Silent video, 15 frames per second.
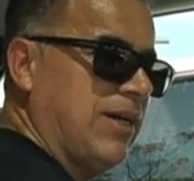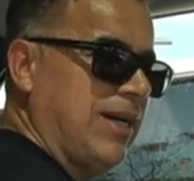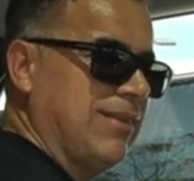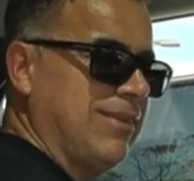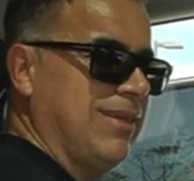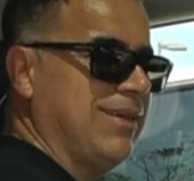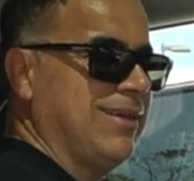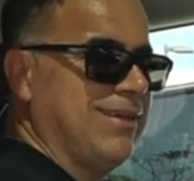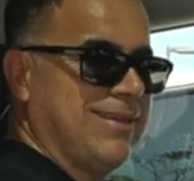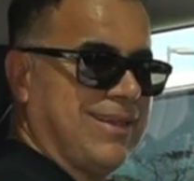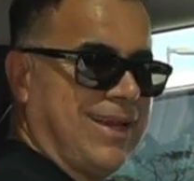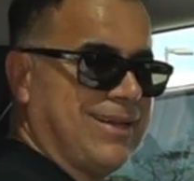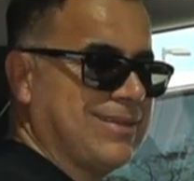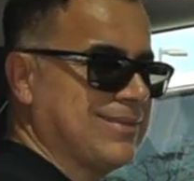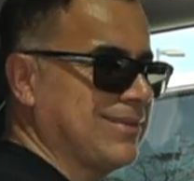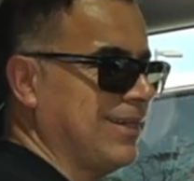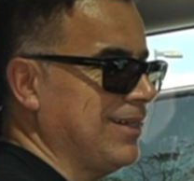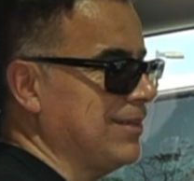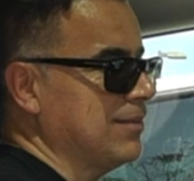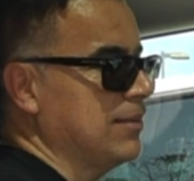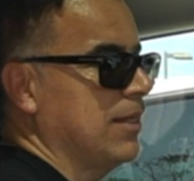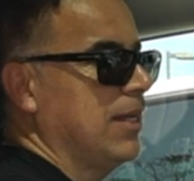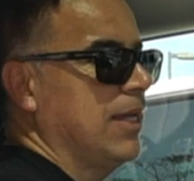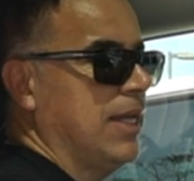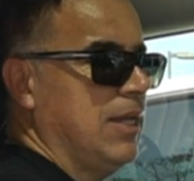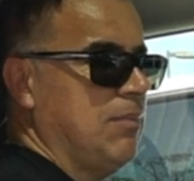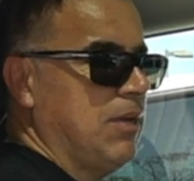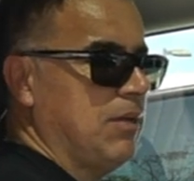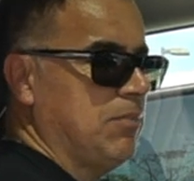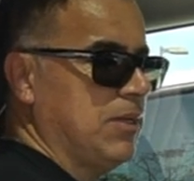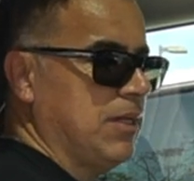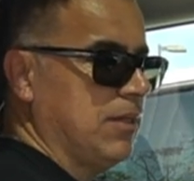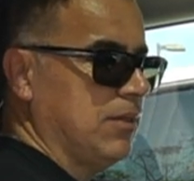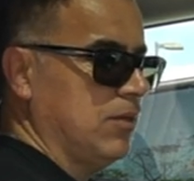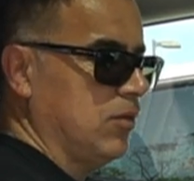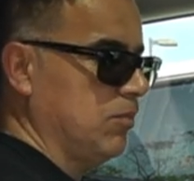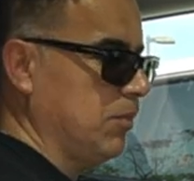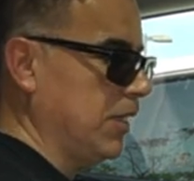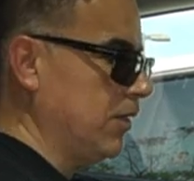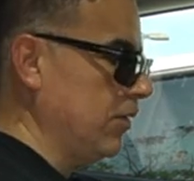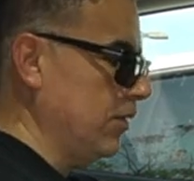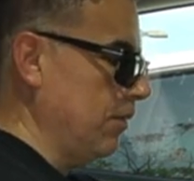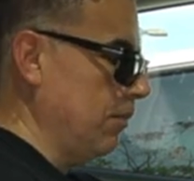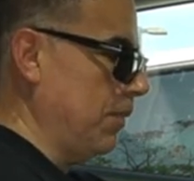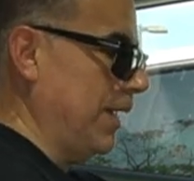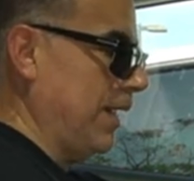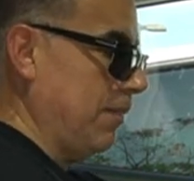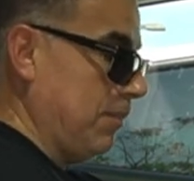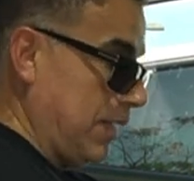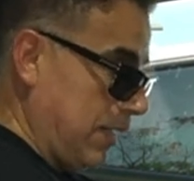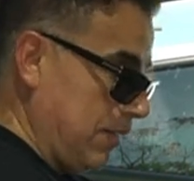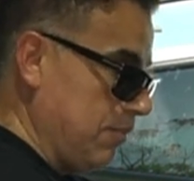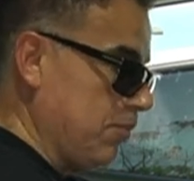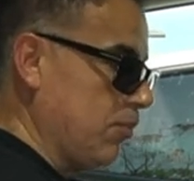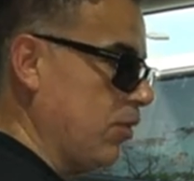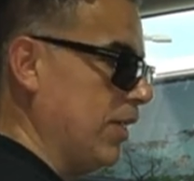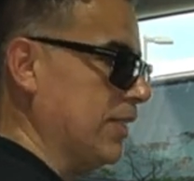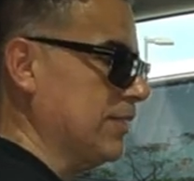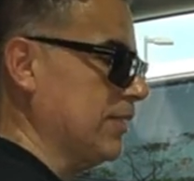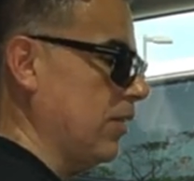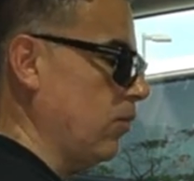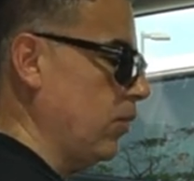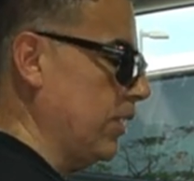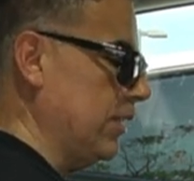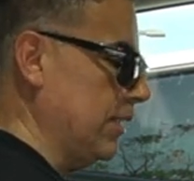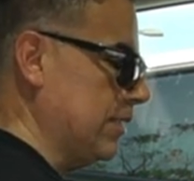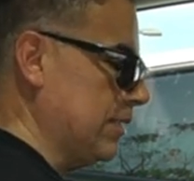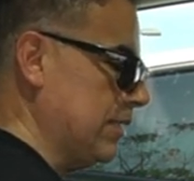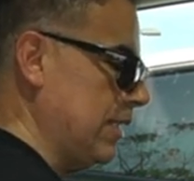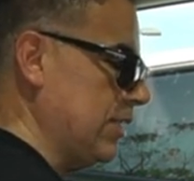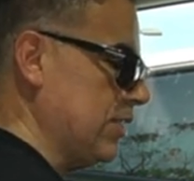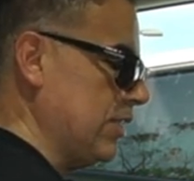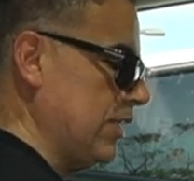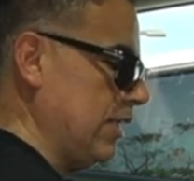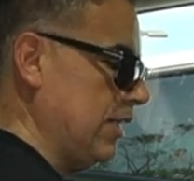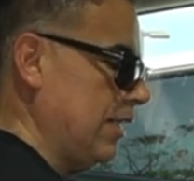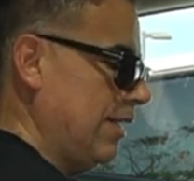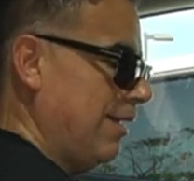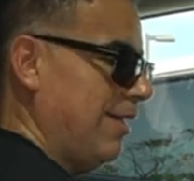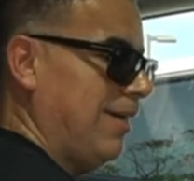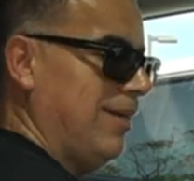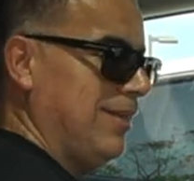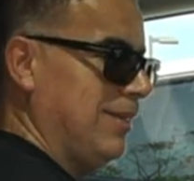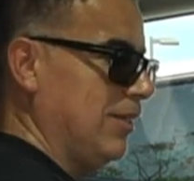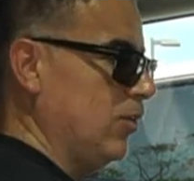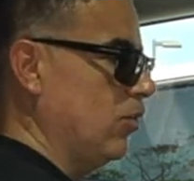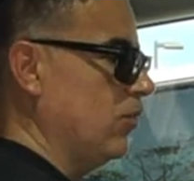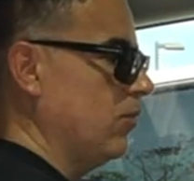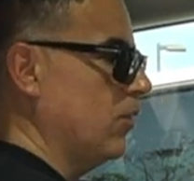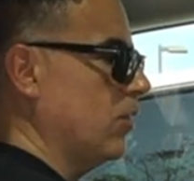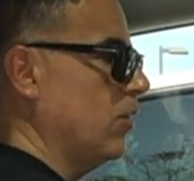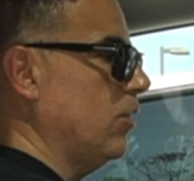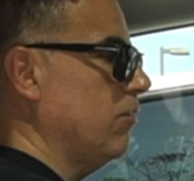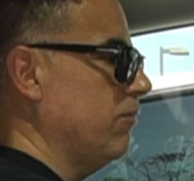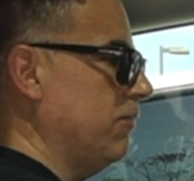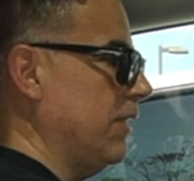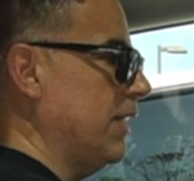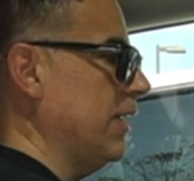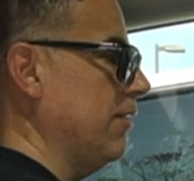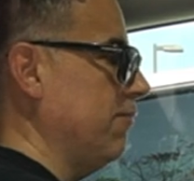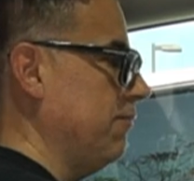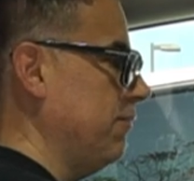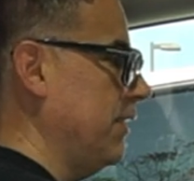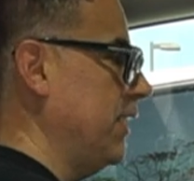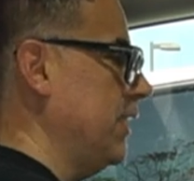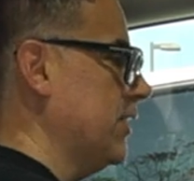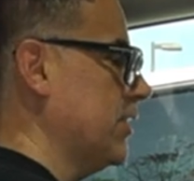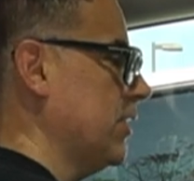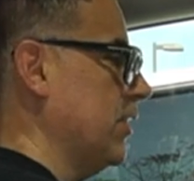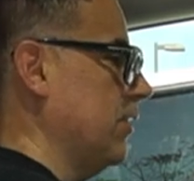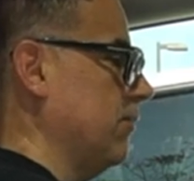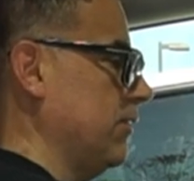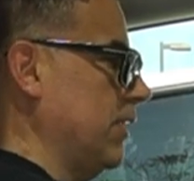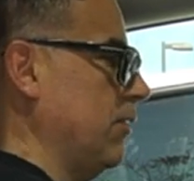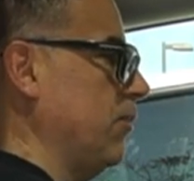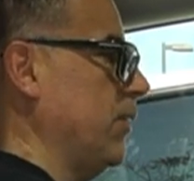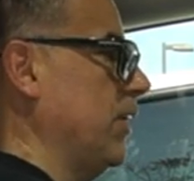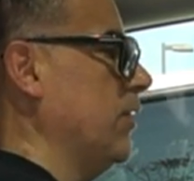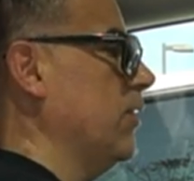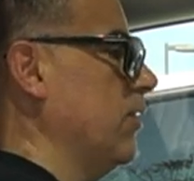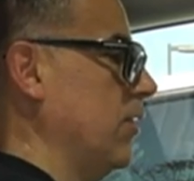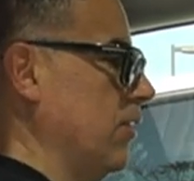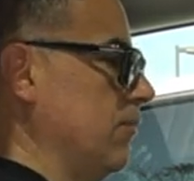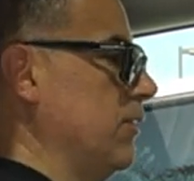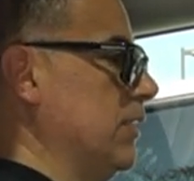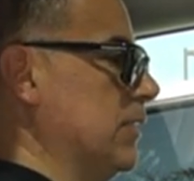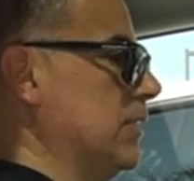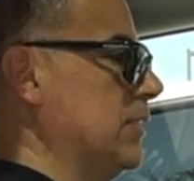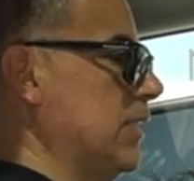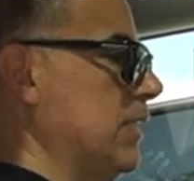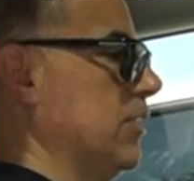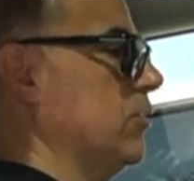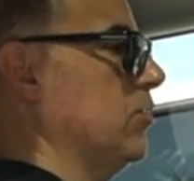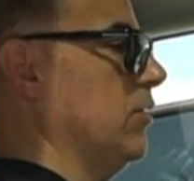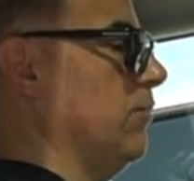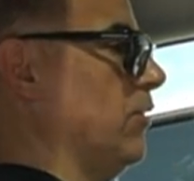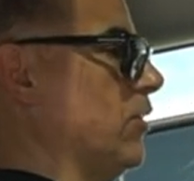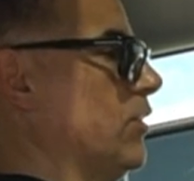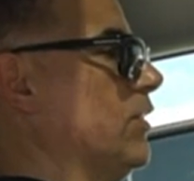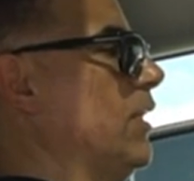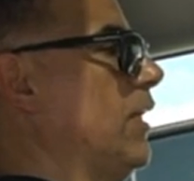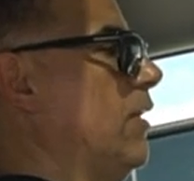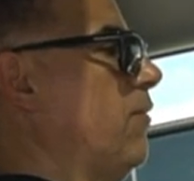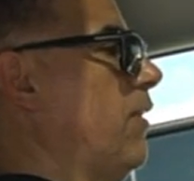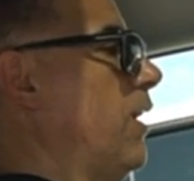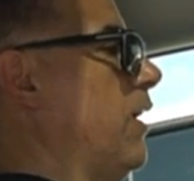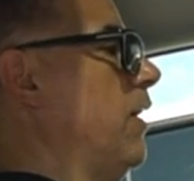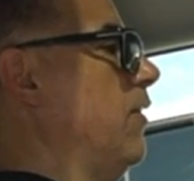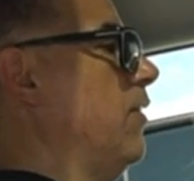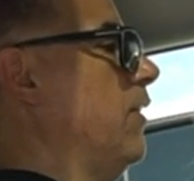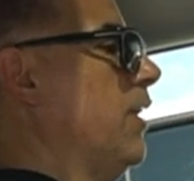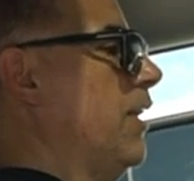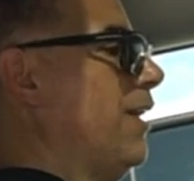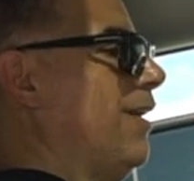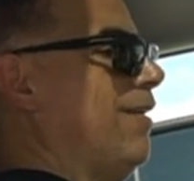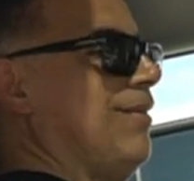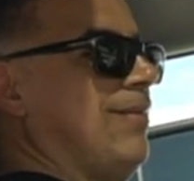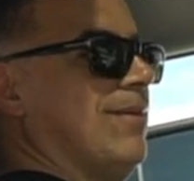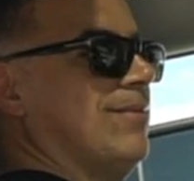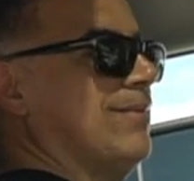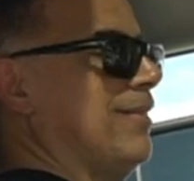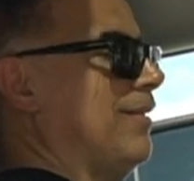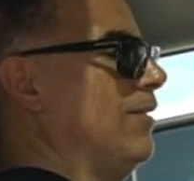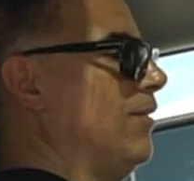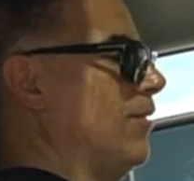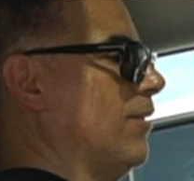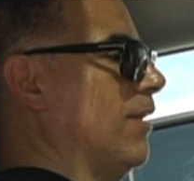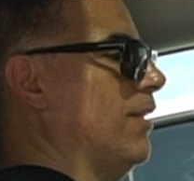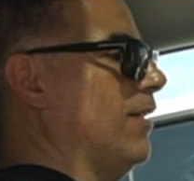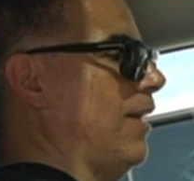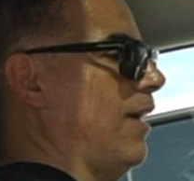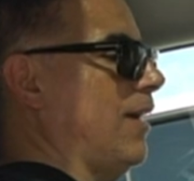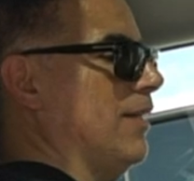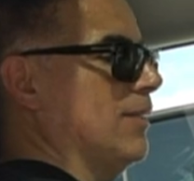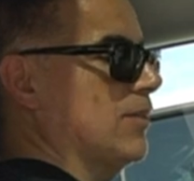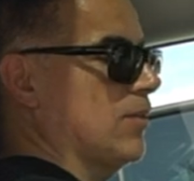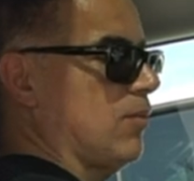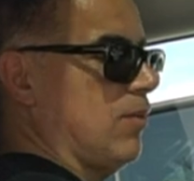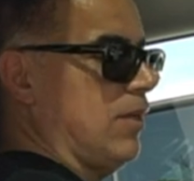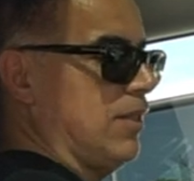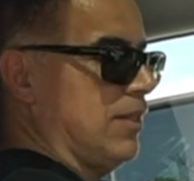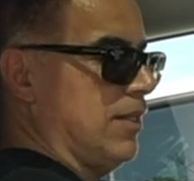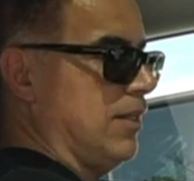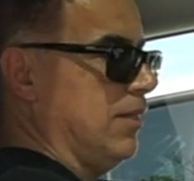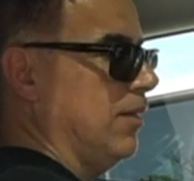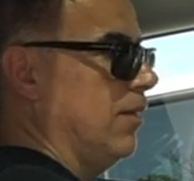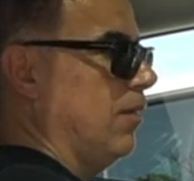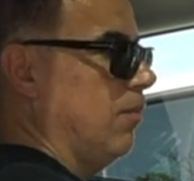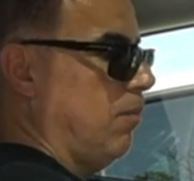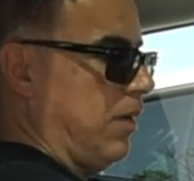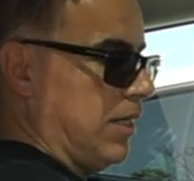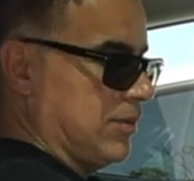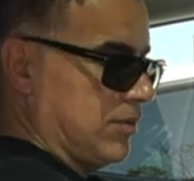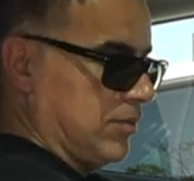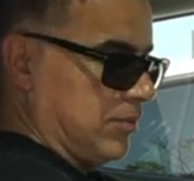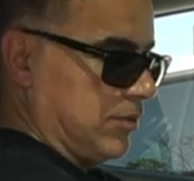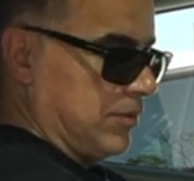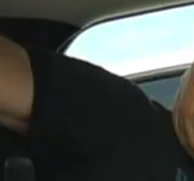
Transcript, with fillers: I think in that sense it might be a little better, but I'm not impressed with the stitching and the overall fit and finish of the rear of this seat. So if you're sitting right here, it doesn't look the highest quality possible.